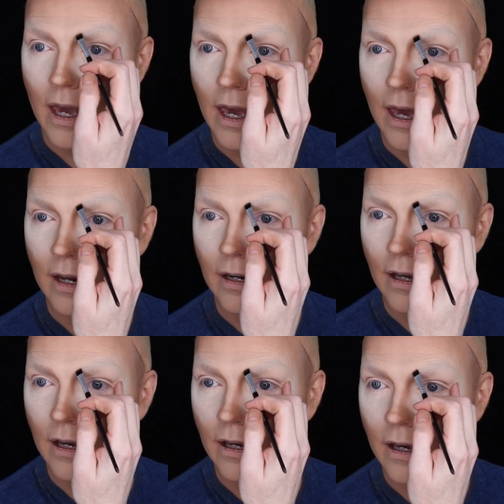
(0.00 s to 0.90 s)
and
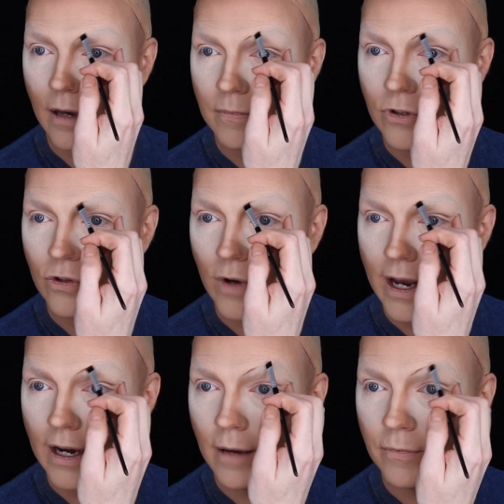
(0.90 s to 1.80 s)
come
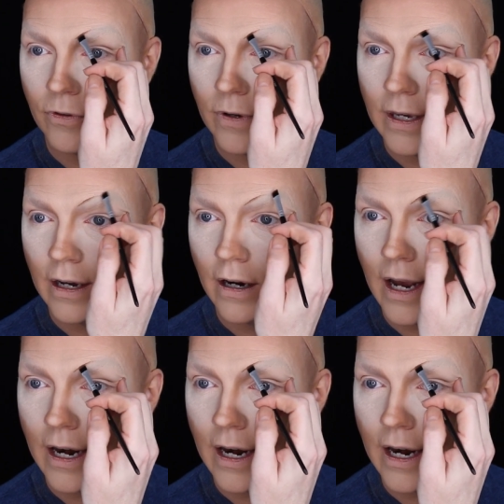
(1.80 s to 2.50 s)
straight up through here,